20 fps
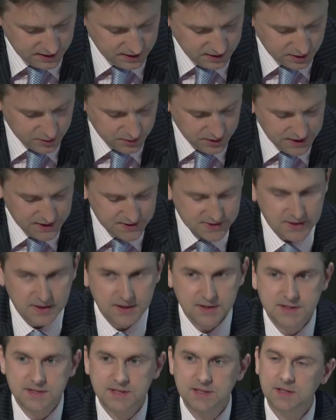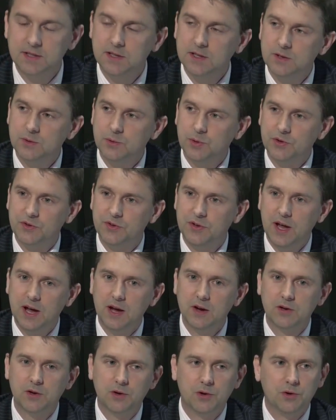You know, is it what's
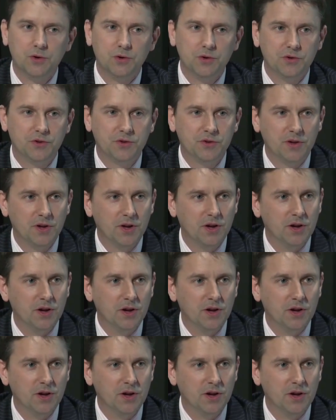now called